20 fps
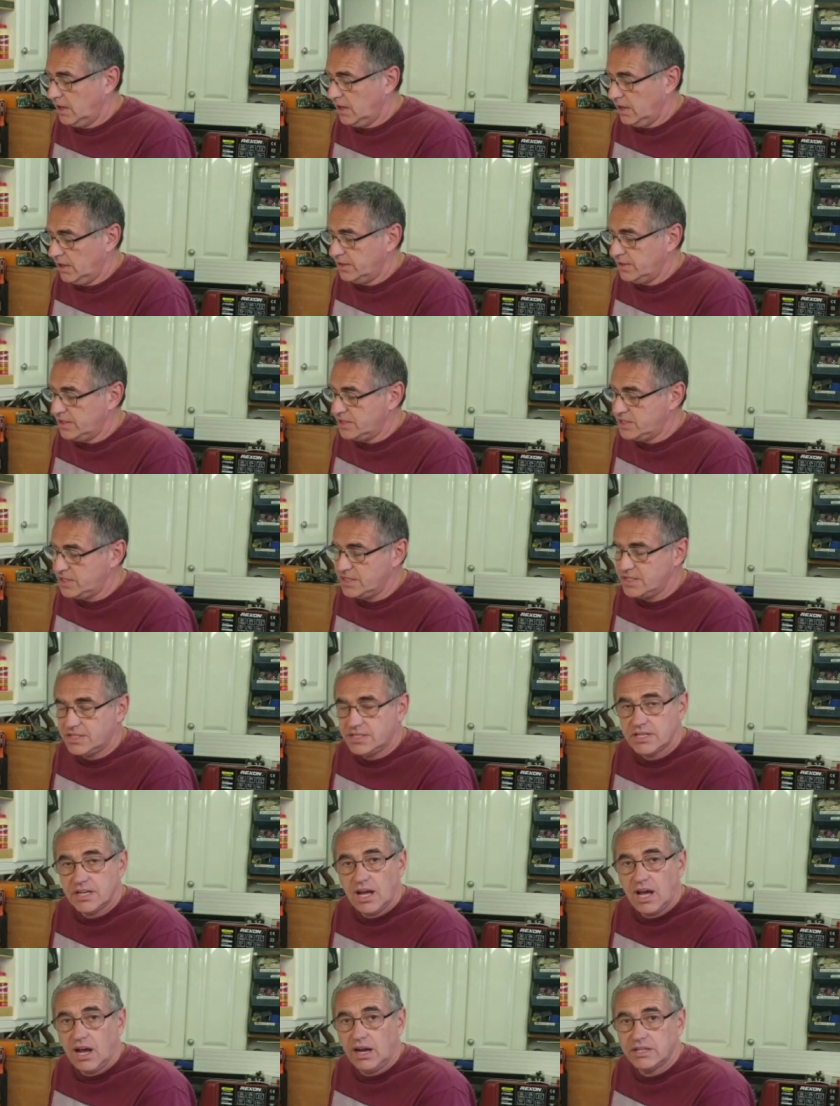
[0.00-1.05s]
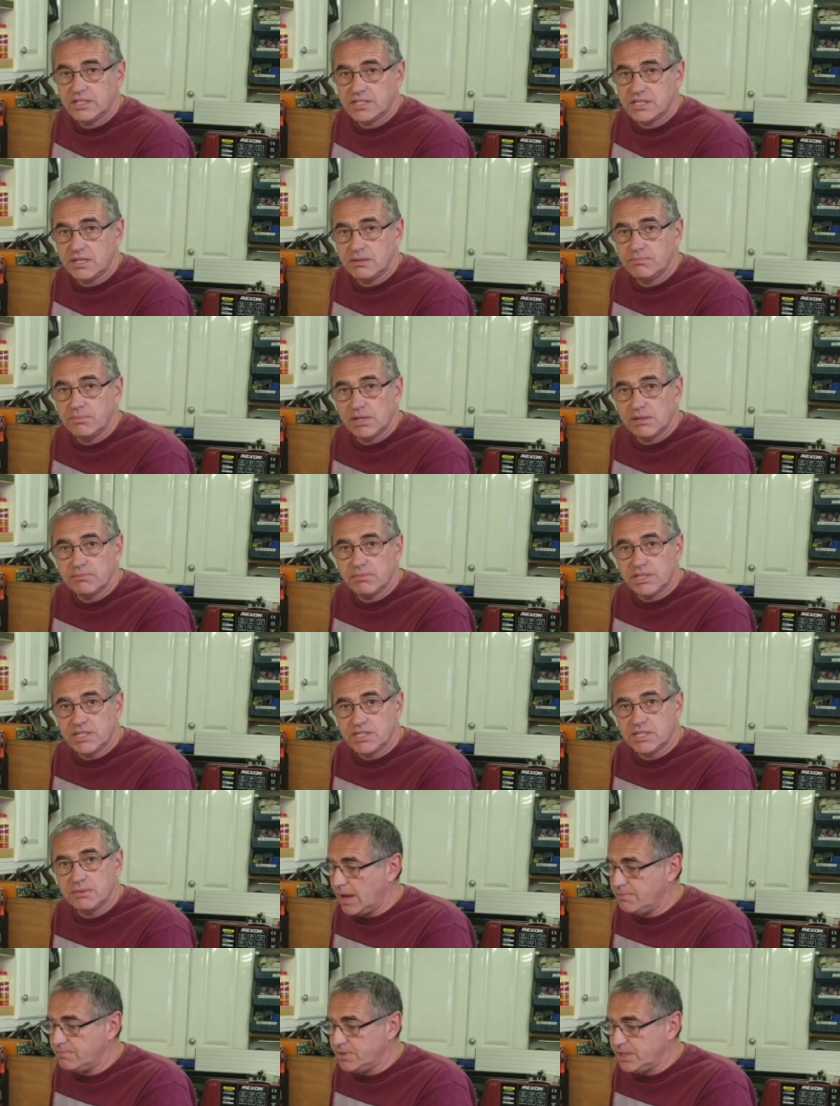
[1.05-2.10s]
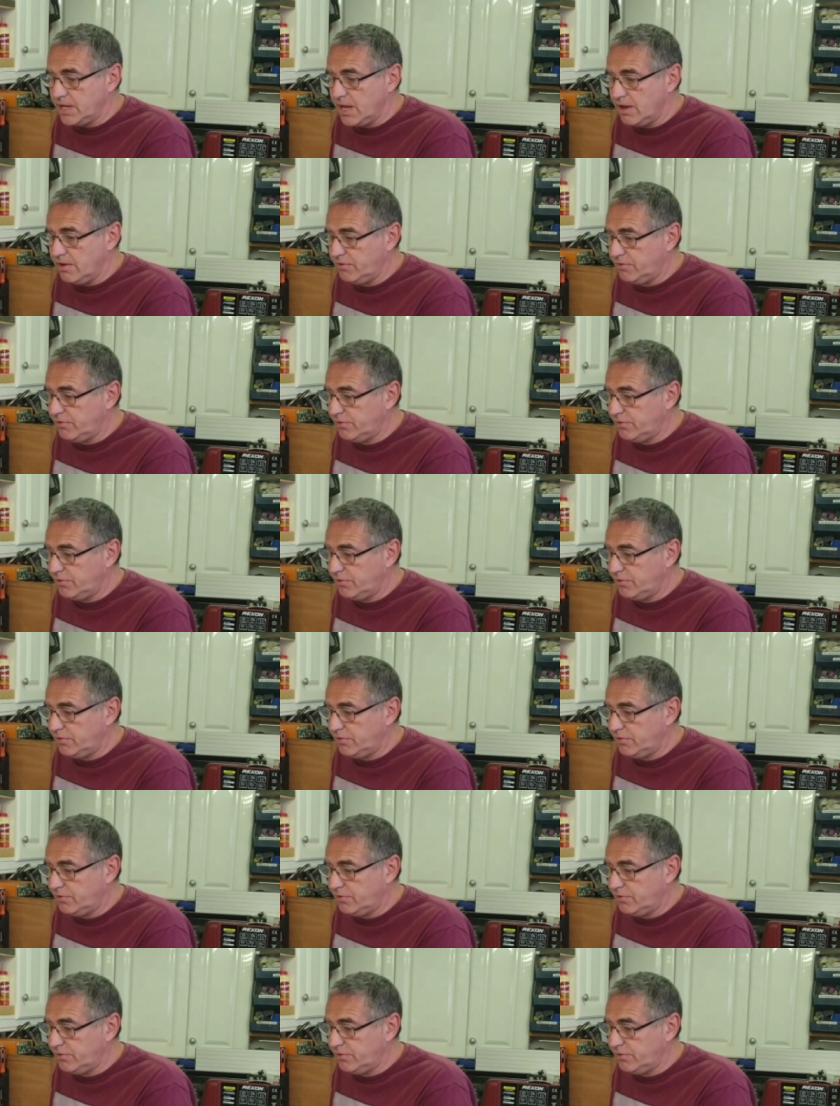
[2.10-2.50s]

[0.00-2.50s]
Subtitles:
And this is 18mm MDF